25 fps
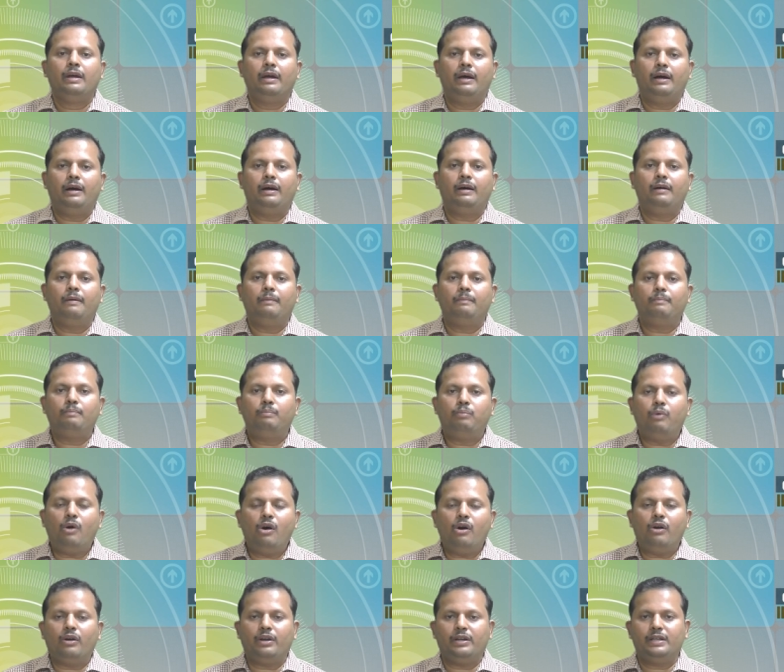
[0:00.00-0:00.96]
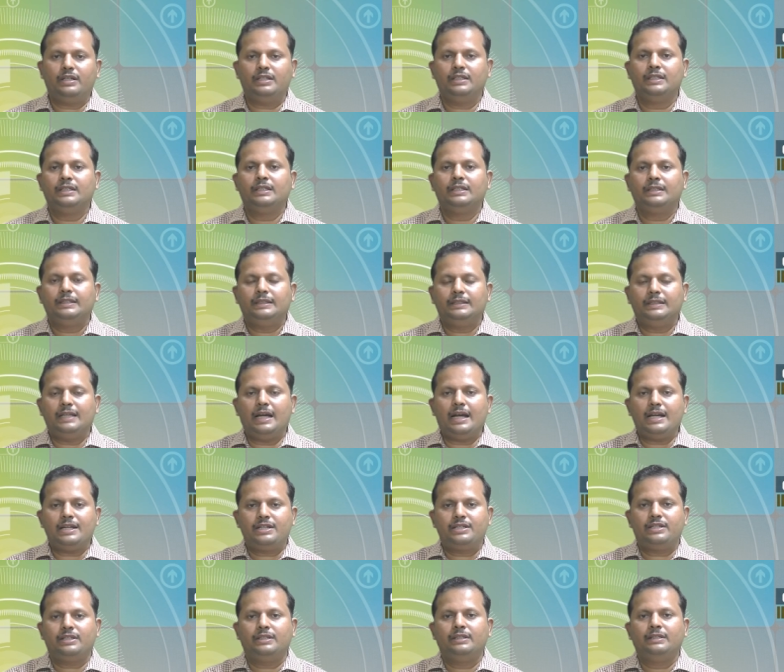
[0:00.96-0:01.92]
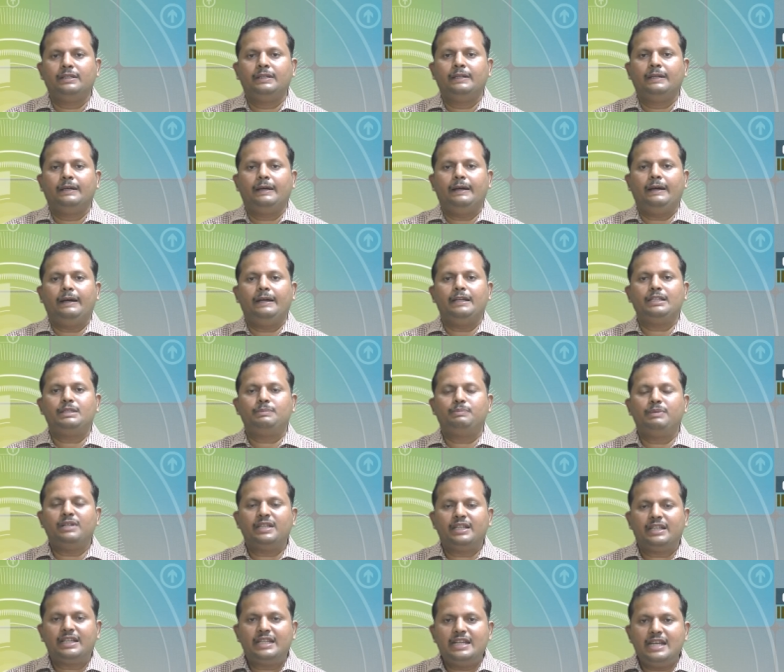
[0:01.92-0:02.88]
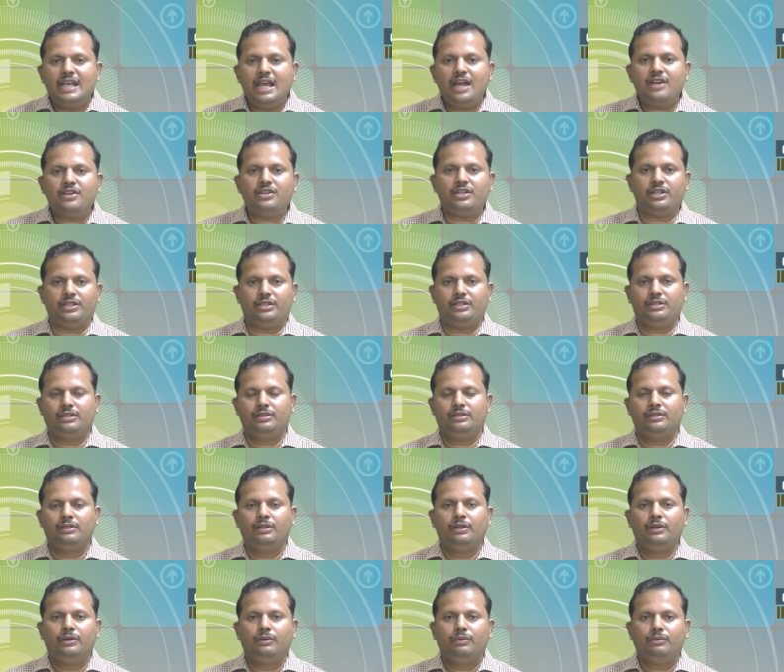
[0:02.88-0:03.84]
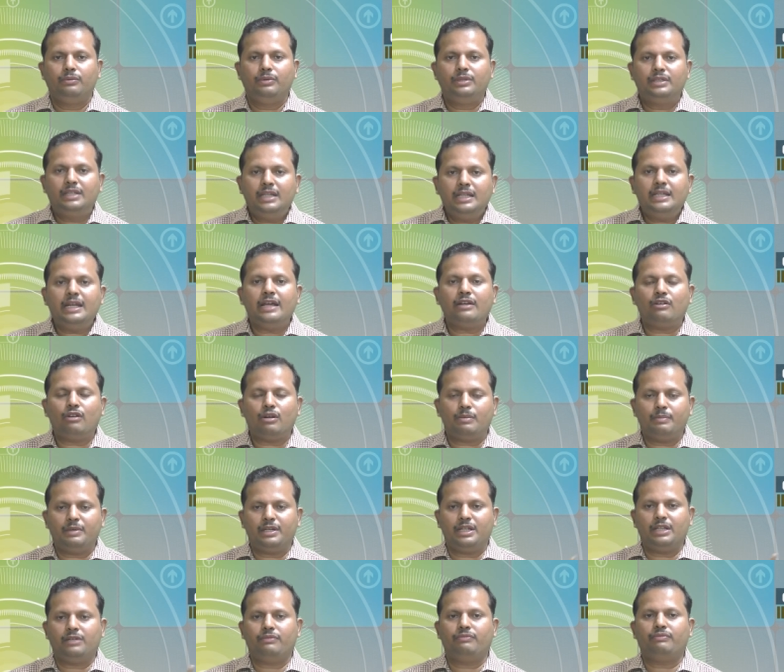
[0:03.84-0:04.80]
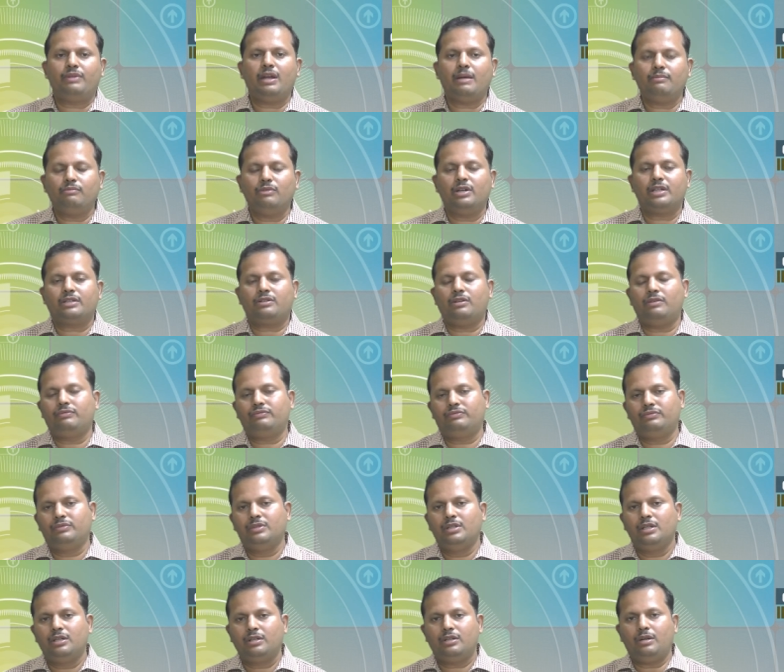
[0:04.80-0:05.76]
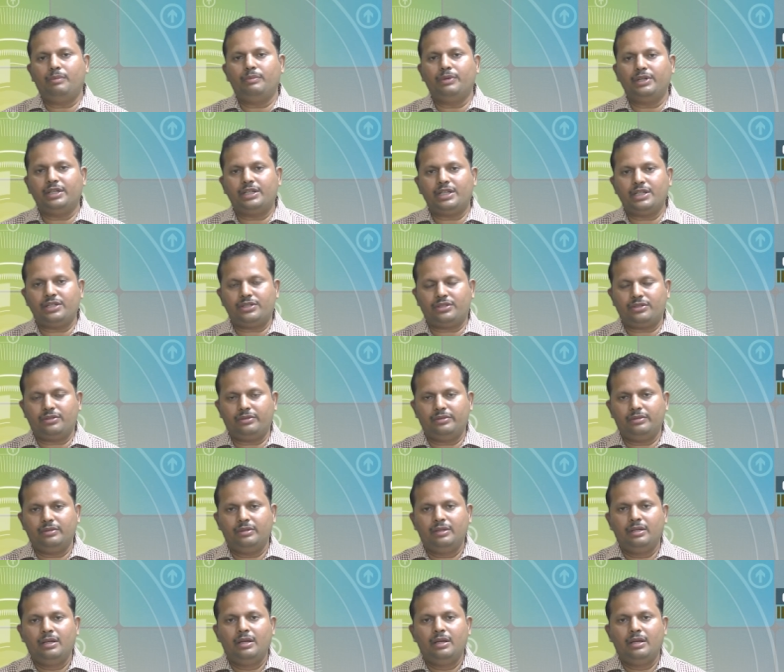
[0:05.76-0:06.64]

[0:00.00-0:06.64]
uh, bond that has been created within a normative framework of communication.